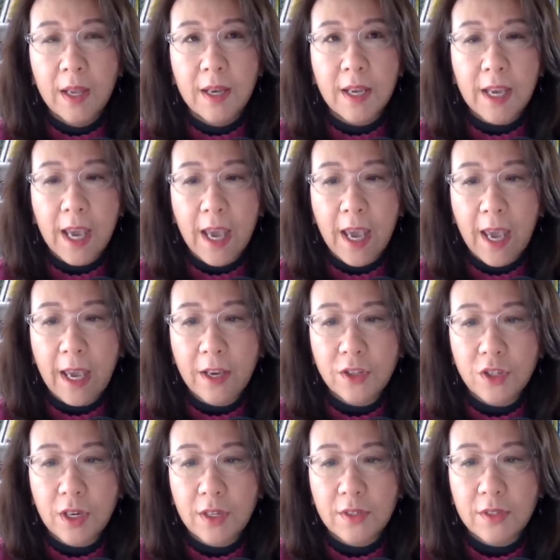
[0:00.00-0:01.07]
Nikkei
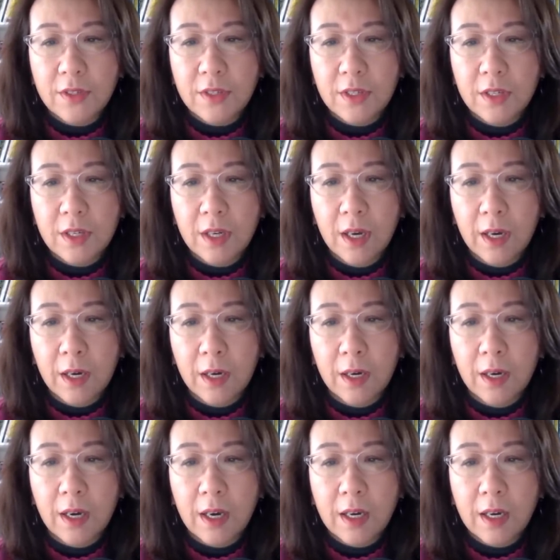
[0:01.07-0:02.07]
Asia's uh,